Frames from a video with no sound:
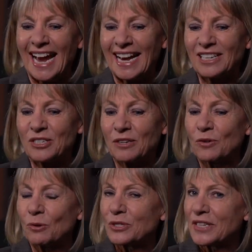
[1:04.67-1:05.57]
And of
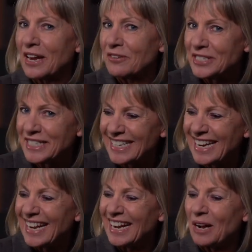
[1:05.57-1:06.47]
course, there is
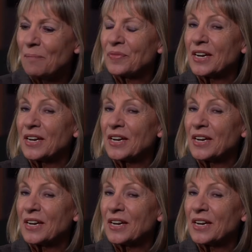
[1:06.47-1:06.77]
Um,